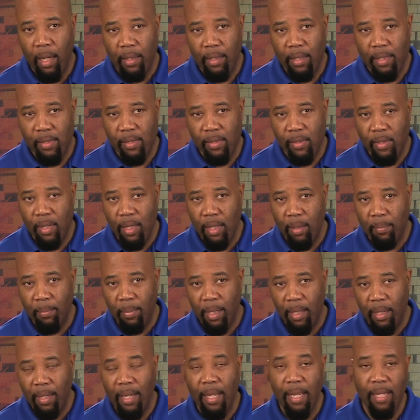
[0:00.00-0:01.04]
This is going to
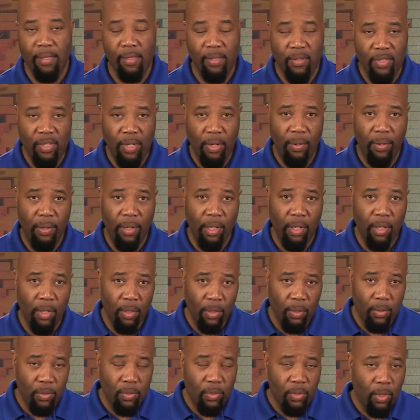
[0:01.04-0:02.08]
be necessary to
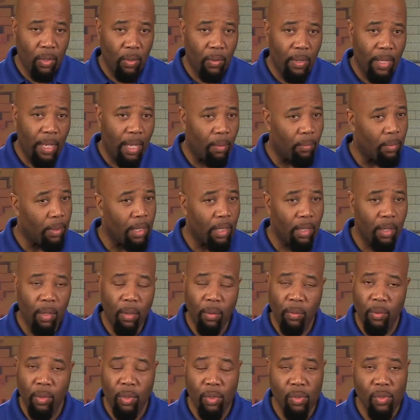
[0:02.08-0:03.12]
use so that we
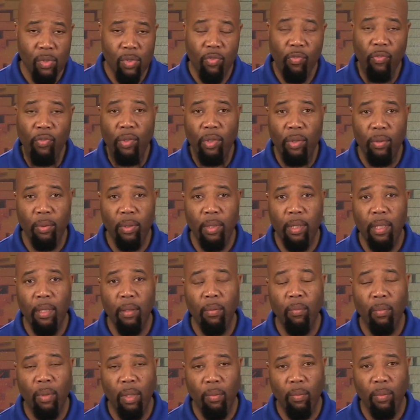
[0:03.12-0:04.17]
don't lose fluid
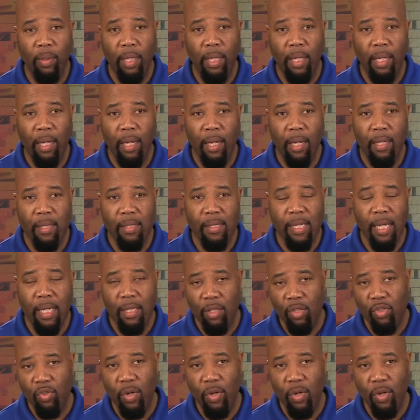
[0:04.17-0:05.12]
when we take the